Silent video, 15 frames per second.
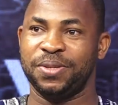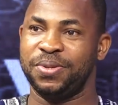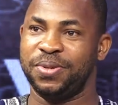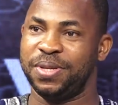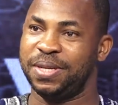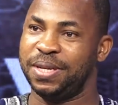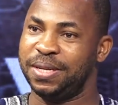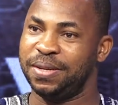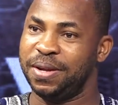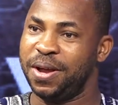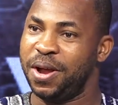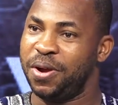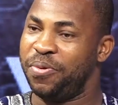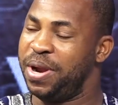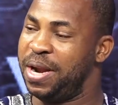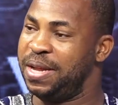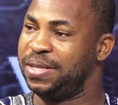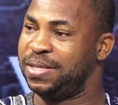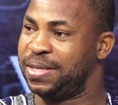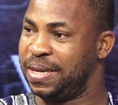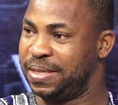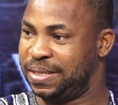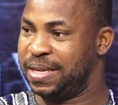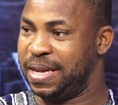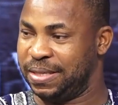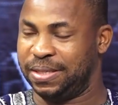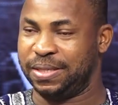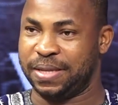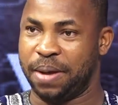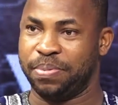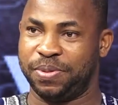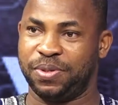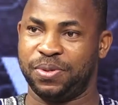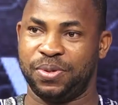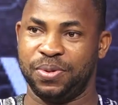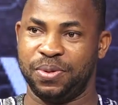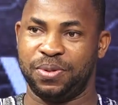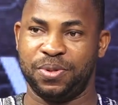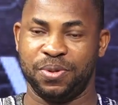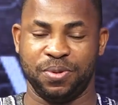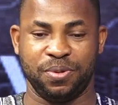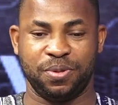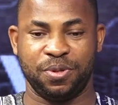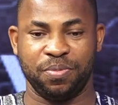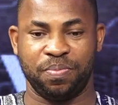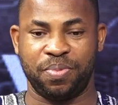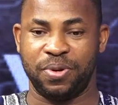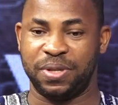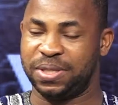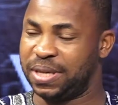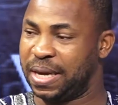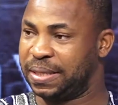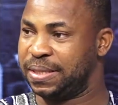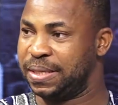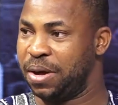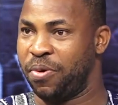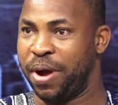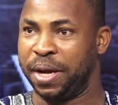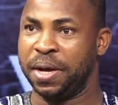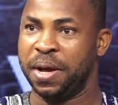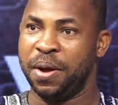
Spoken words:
you didn't really take the steps to protect the work.